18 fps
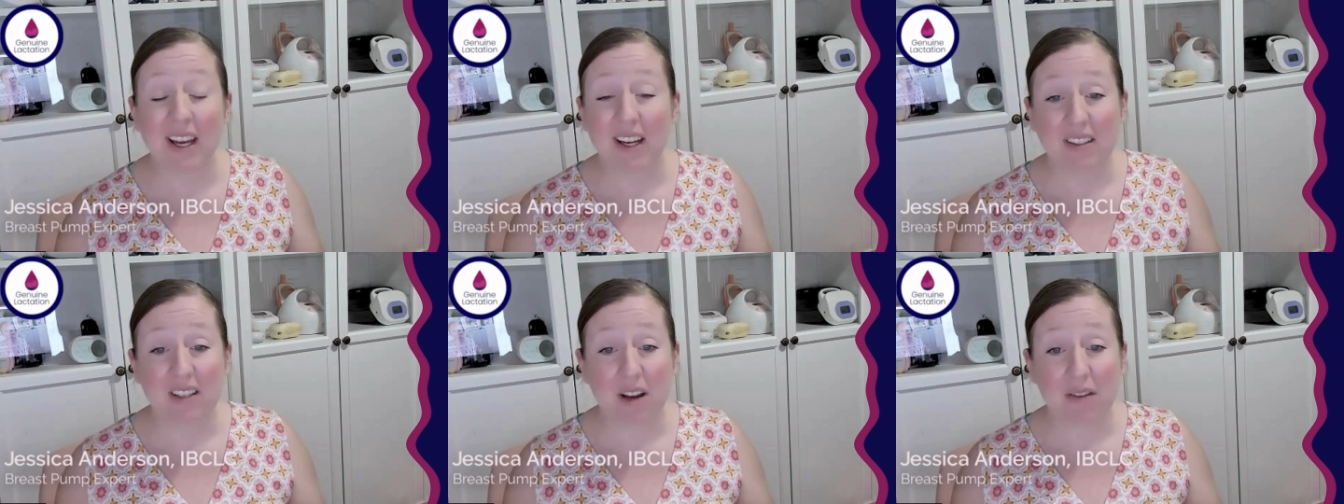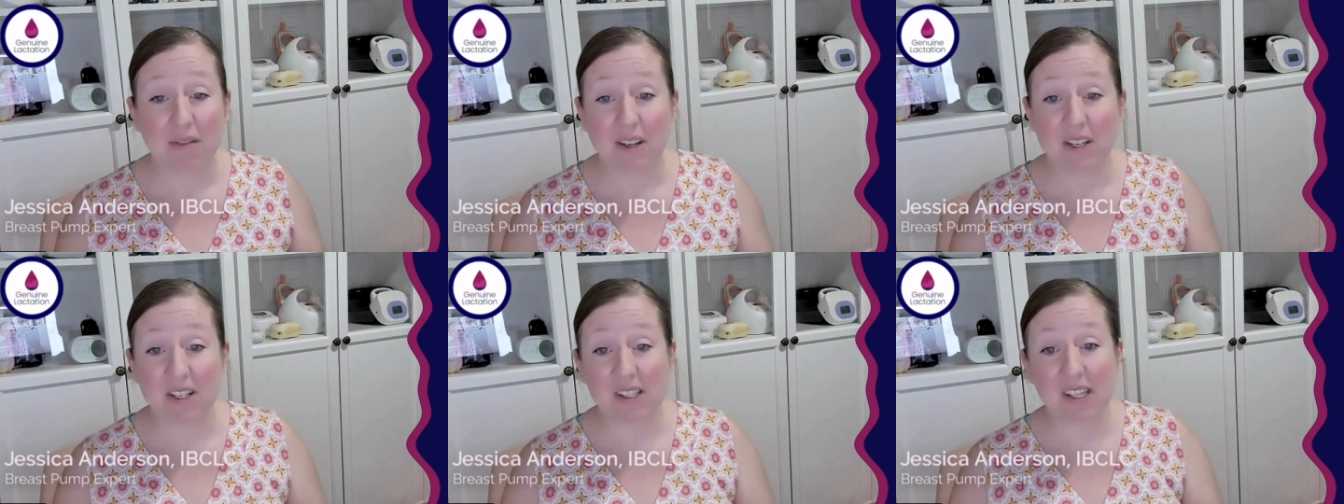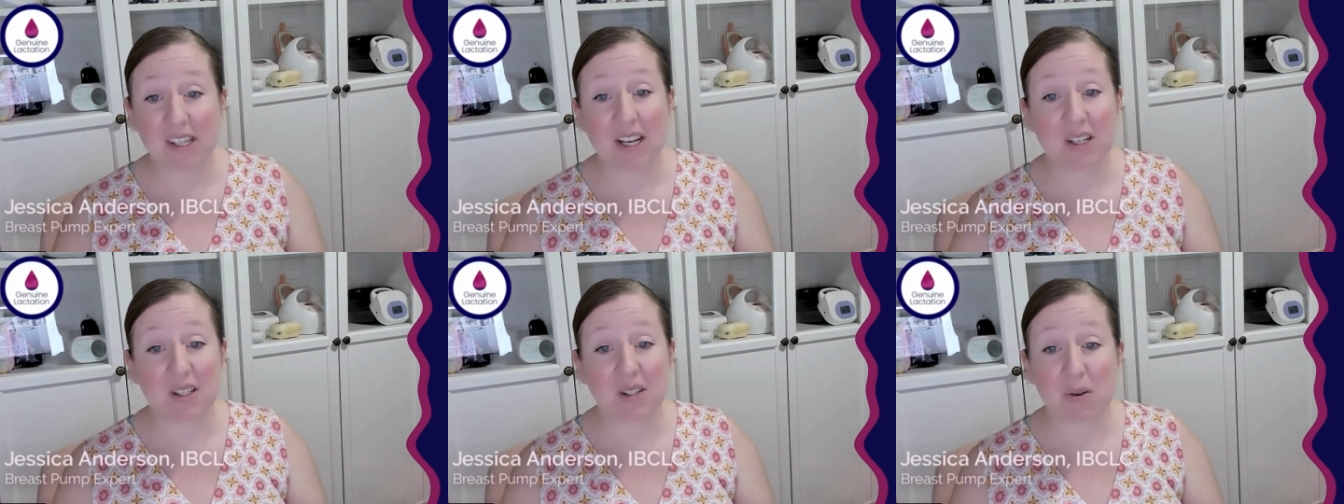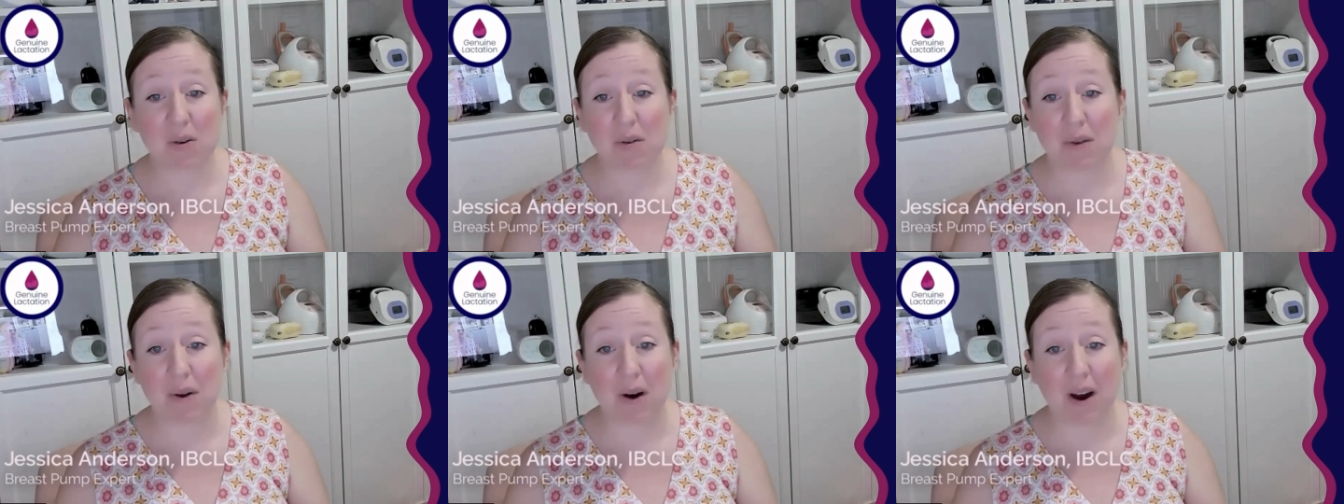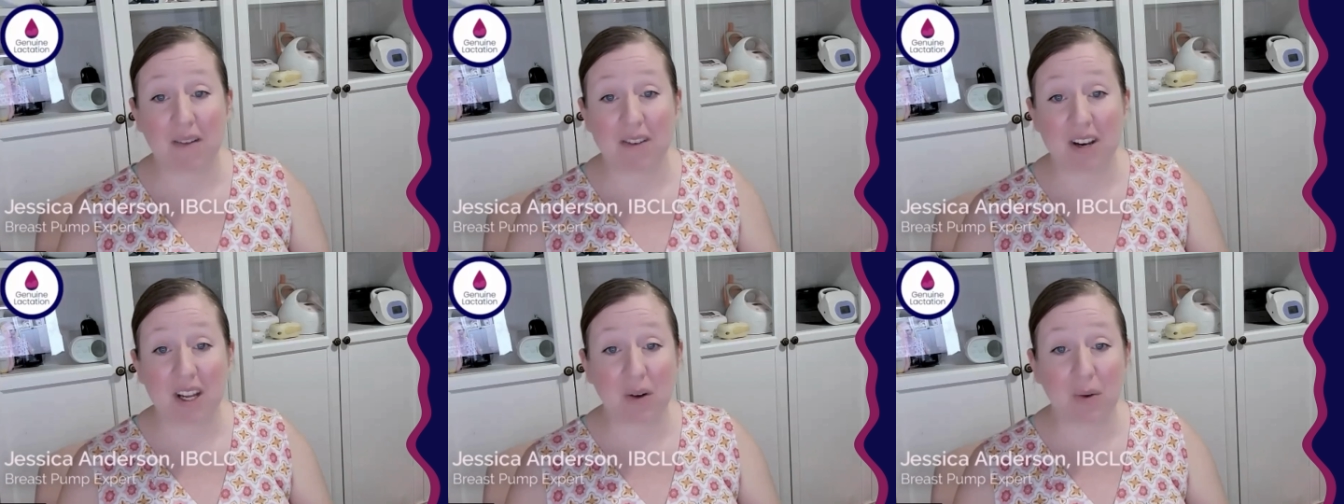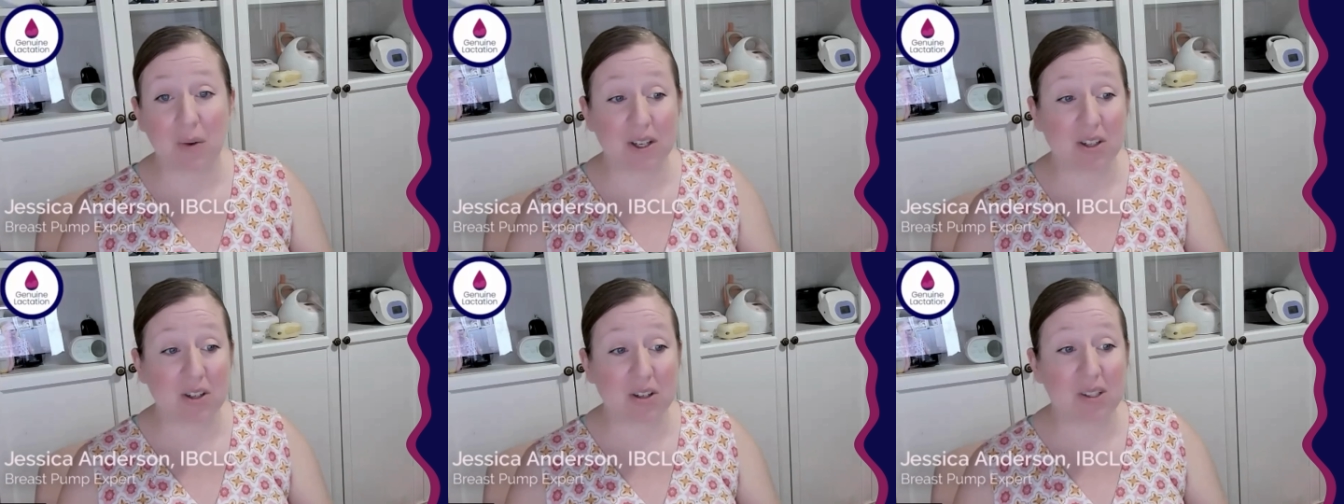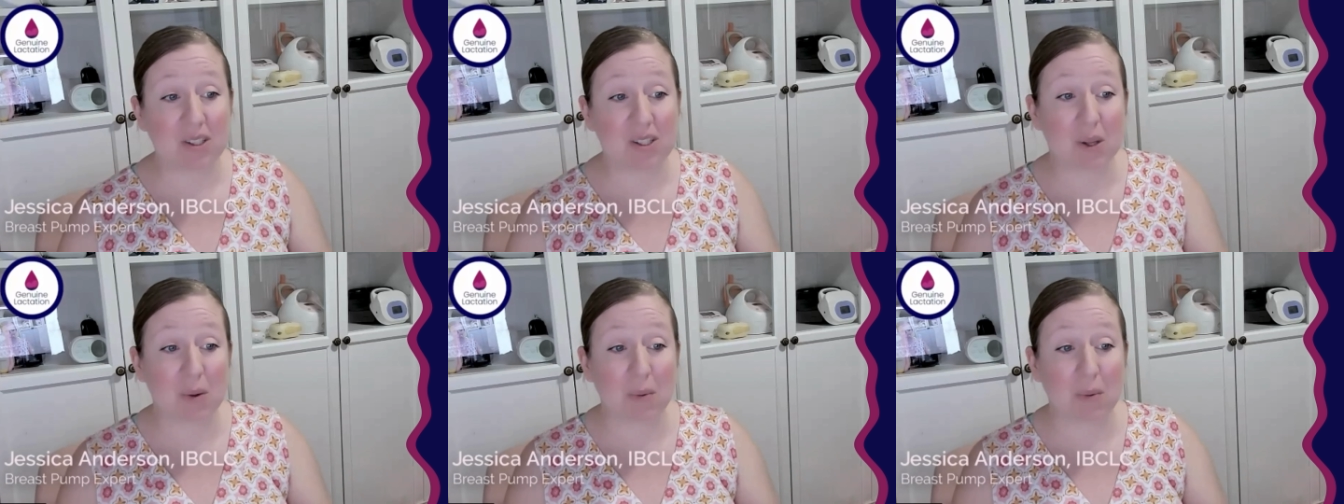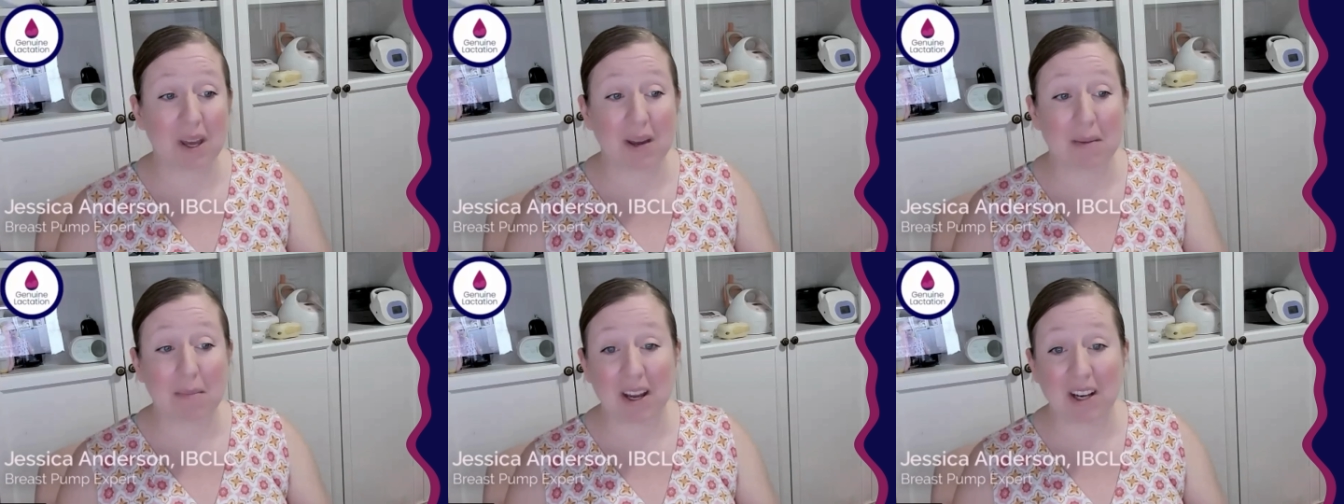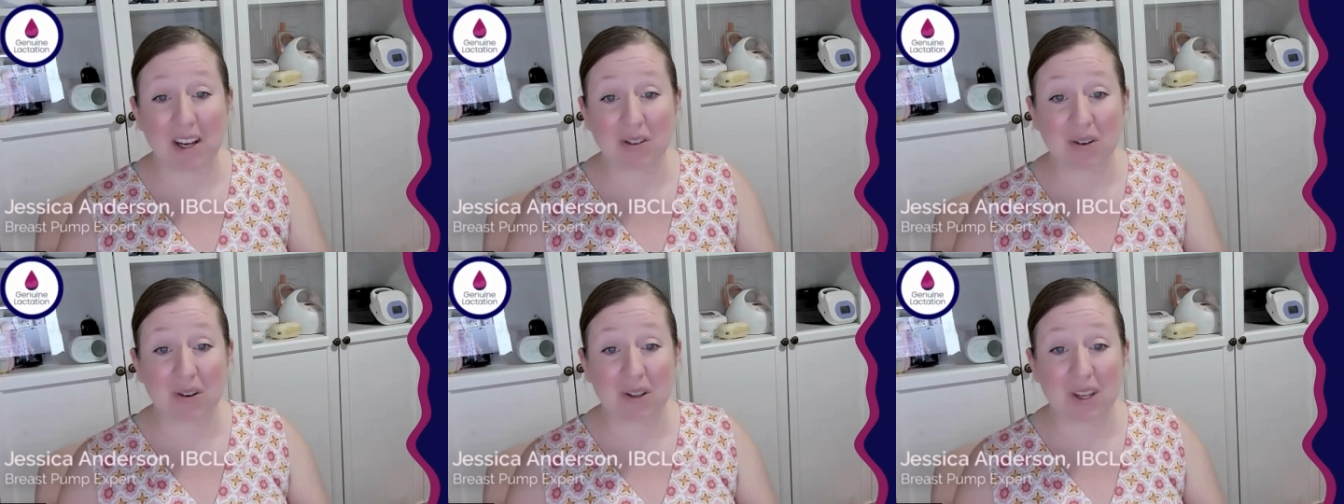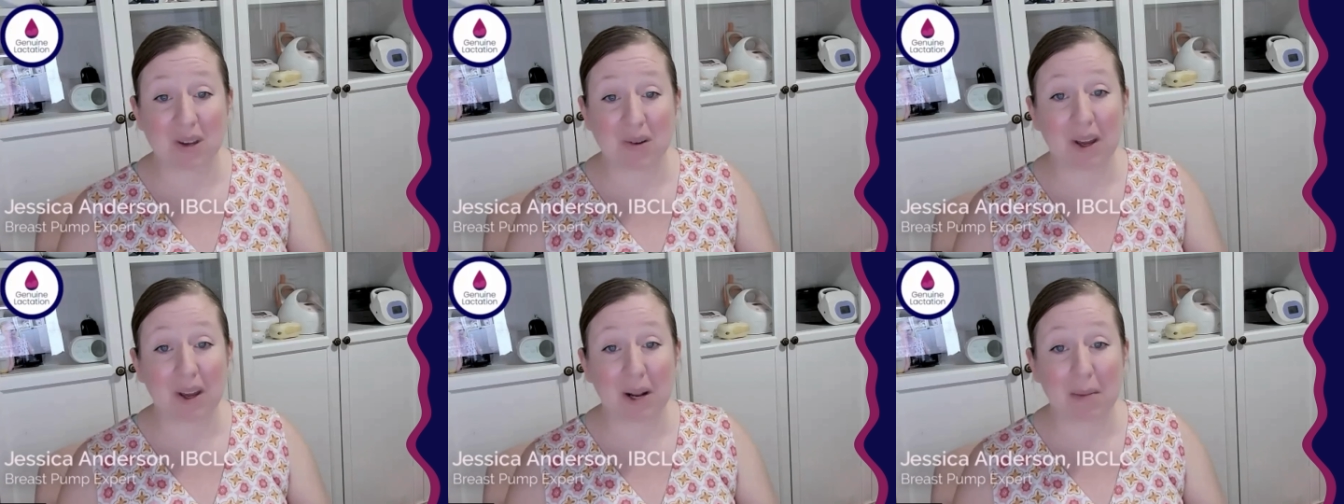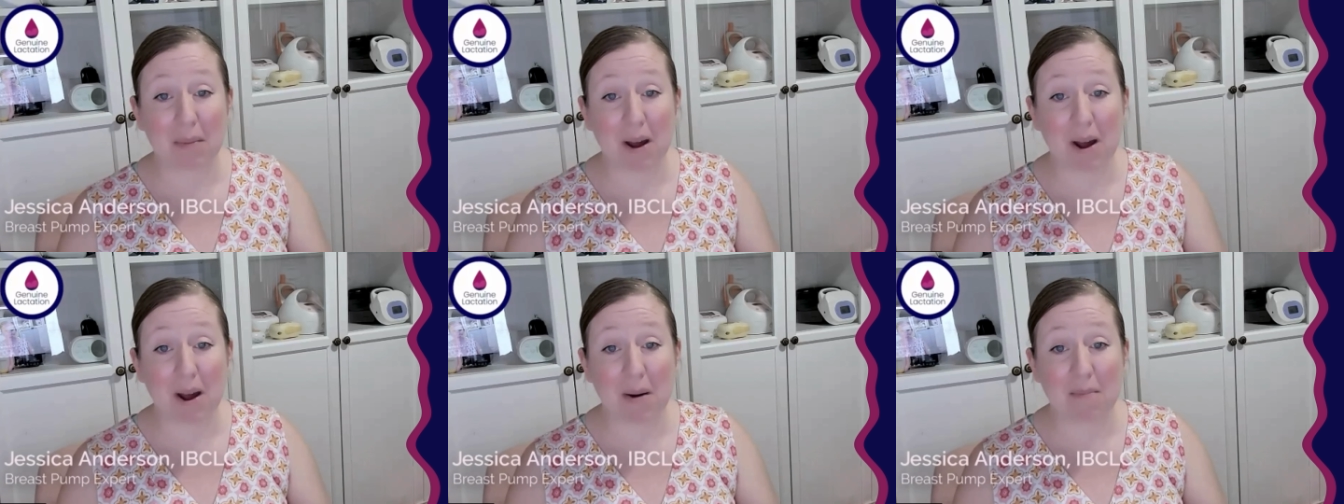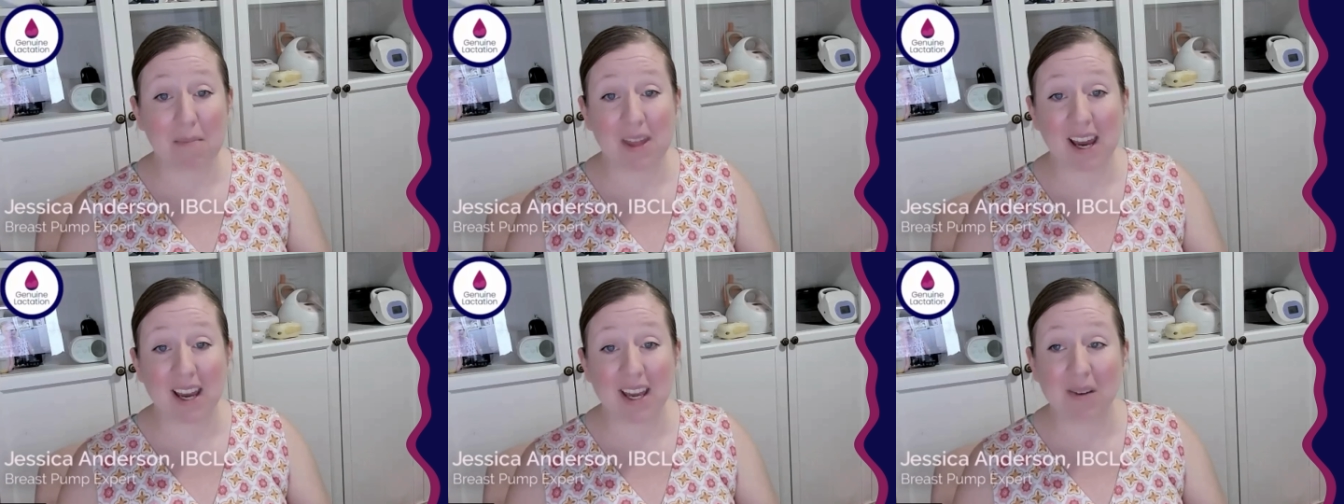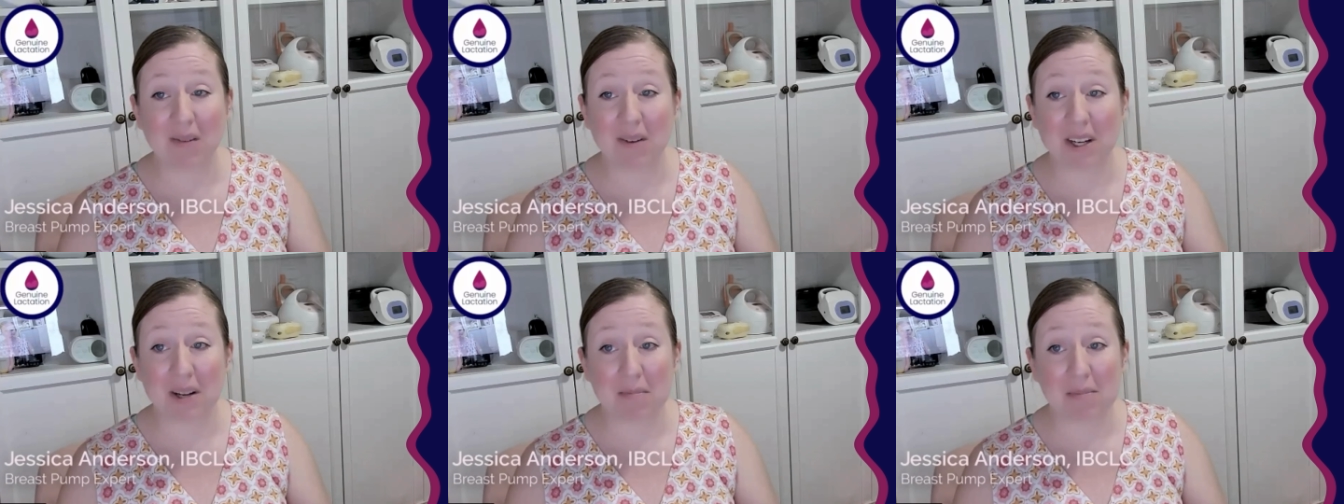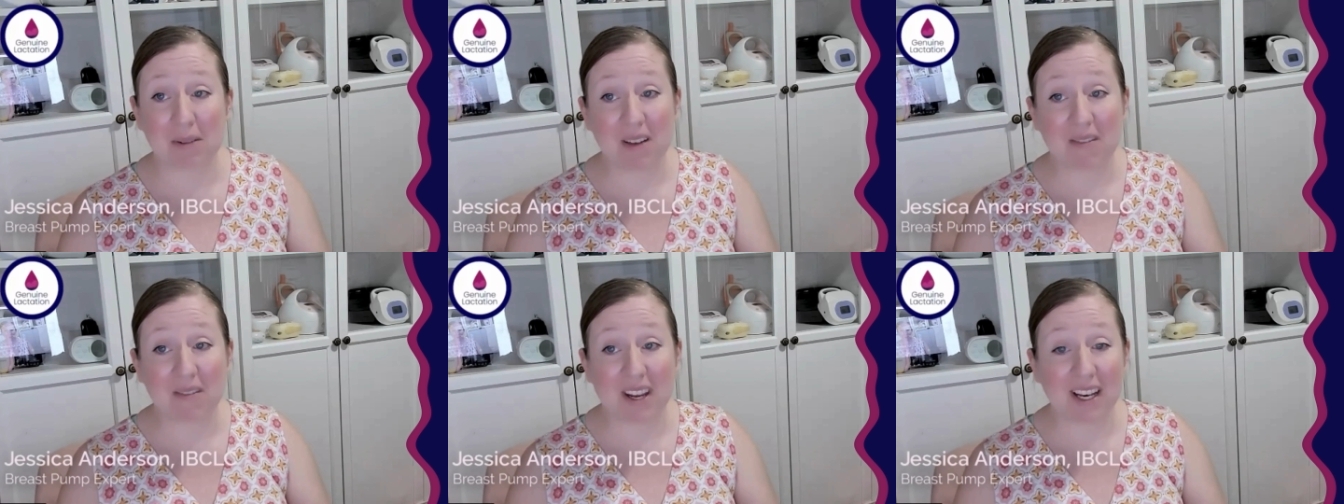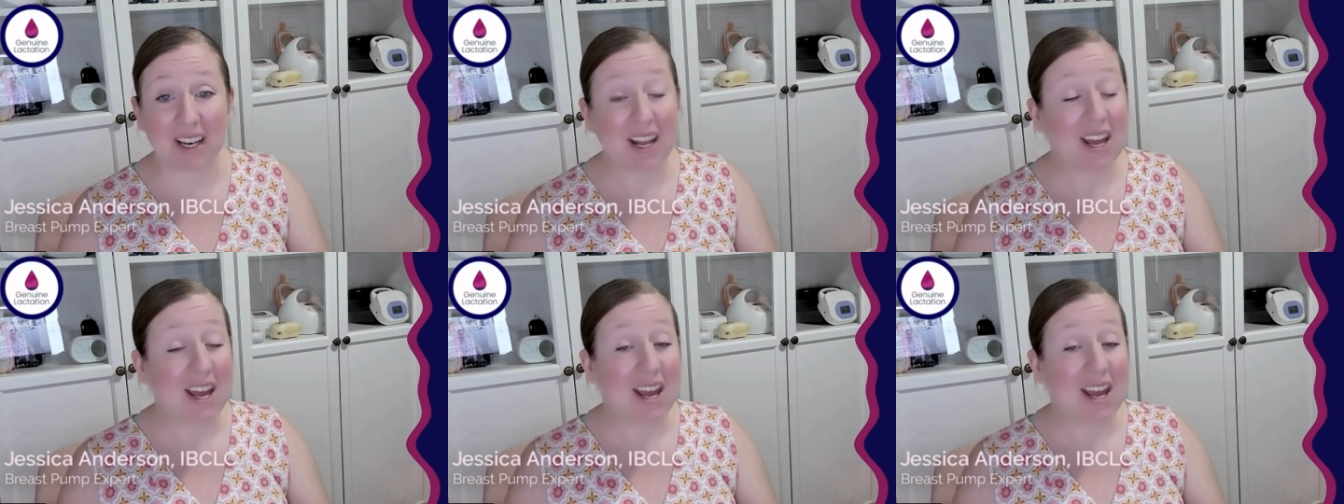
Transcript: definitely just let us know if you have any questions so we can make sure that you get a pump that you end up loving.